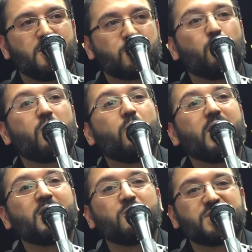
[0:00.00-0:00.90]
So we're
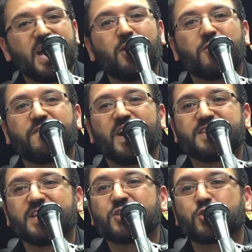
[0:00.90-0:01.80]
willing to
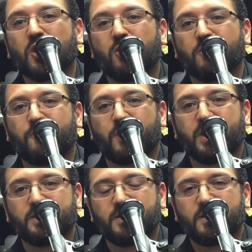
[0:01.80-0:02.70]
sacrifice and struggle for
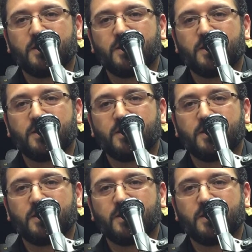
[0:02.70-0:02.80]
it.